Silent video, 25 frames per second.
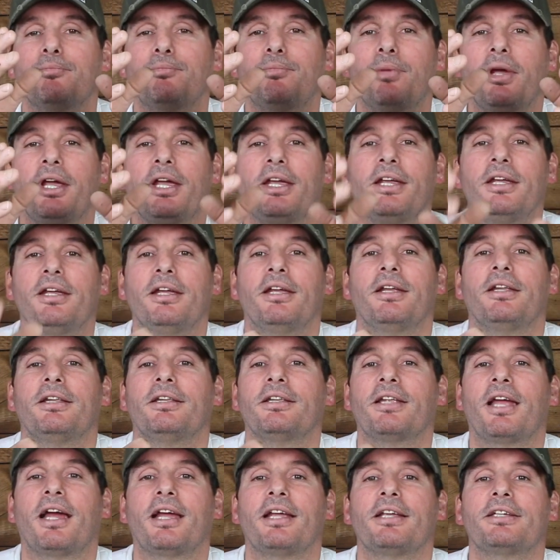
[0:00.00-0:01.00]
be
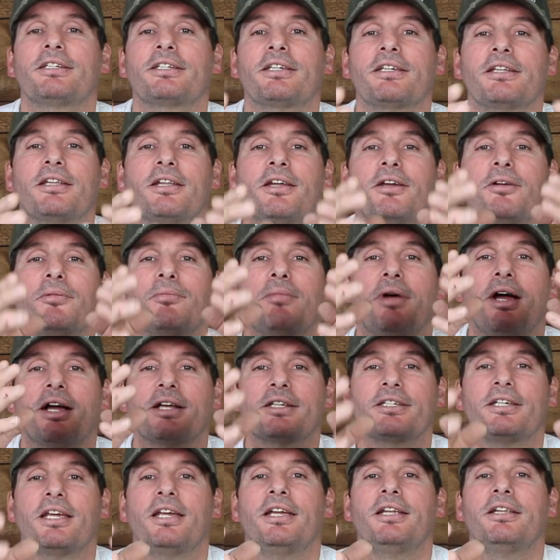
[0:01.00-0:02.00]
nice to them,
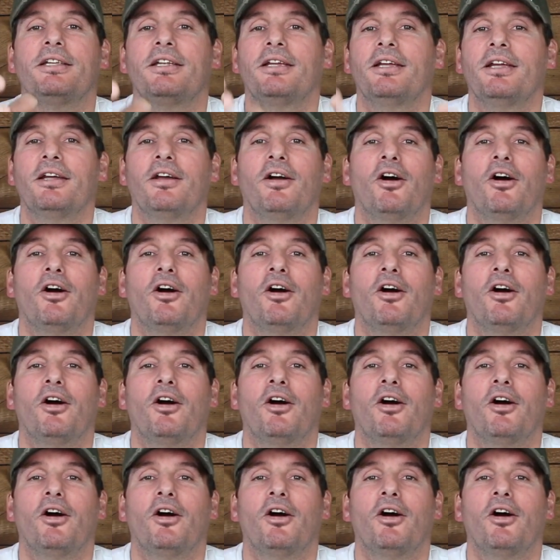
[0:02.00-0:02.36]
as in